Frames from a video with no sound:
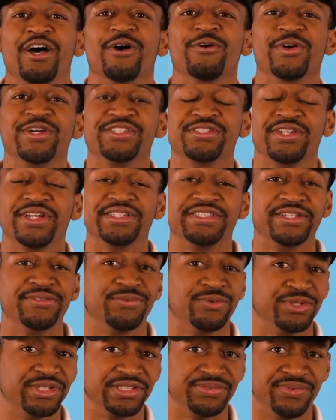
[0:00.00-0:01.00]
All right, so that's
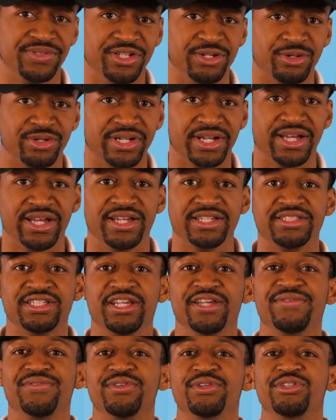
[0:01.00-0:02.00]
it for this video, guys.
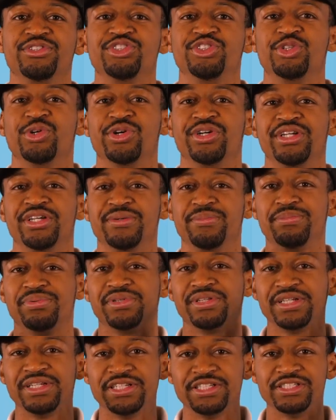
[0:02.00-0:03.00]
If you enjoyed it,
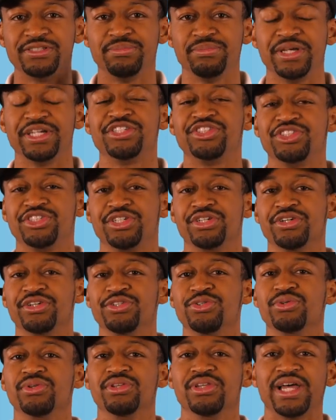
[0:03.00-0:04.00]
please make sure
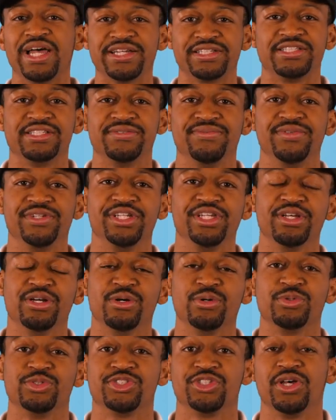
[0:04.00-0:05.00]
you like this
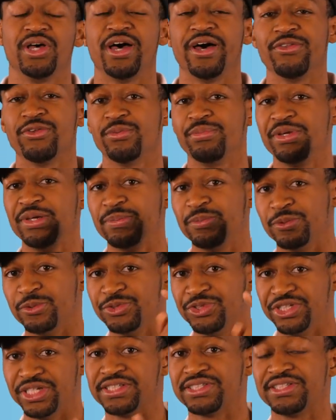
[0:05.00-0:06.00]
video so other people
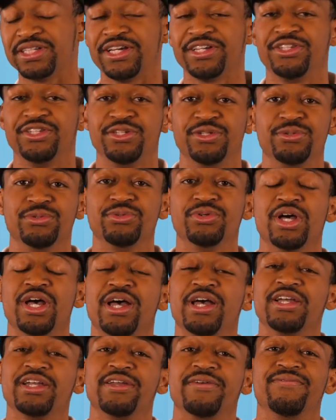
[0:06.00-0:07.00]
just like you
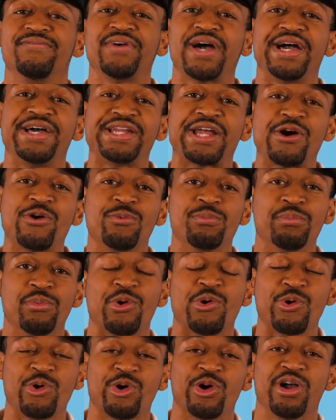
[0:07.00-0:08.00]
can find out
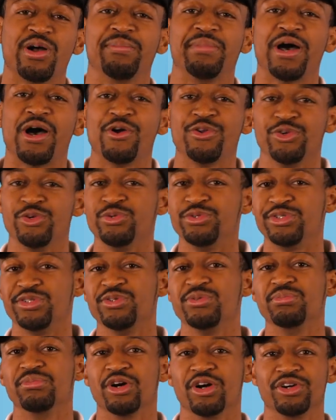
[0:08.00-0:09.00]
more about
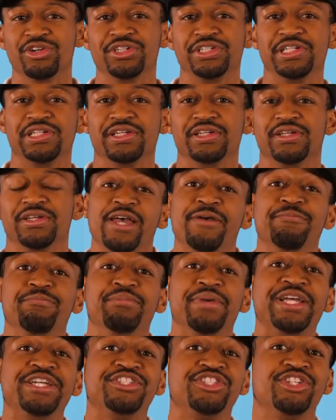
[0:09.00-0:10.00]
YouTube marketing.
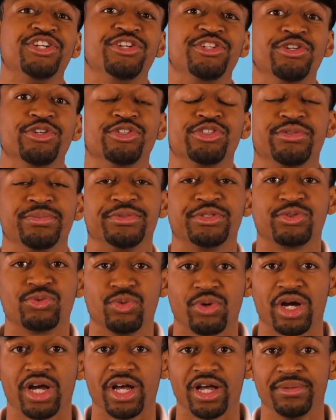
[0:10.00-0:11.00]
And make sure you're
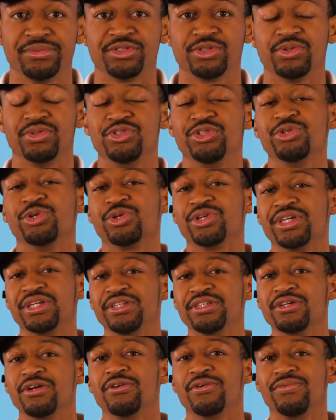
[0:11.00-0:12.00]
subscribed so that you'll get
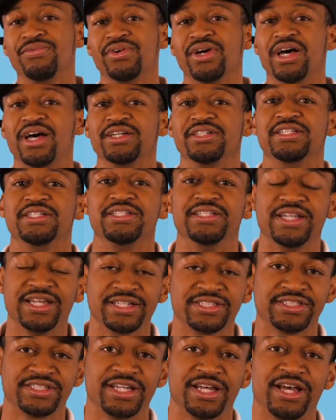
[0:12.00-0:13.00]
notified the
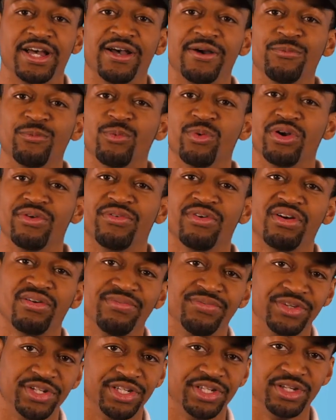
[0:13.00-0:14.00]
next time one of our
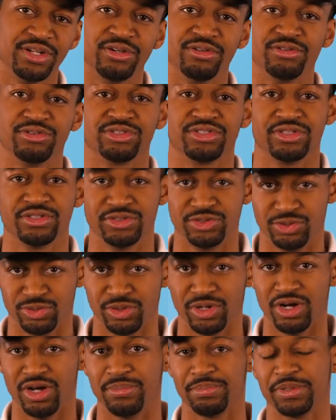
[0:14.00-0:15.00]
videos
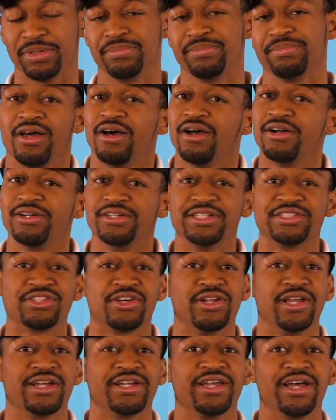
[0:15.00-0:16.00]
drop. All right, that's
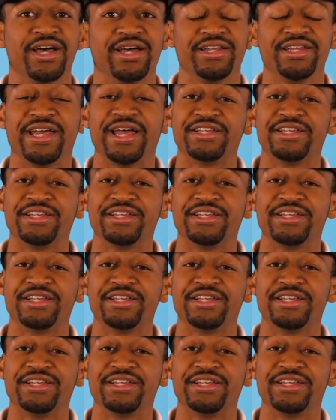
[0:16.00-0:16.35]
all I got.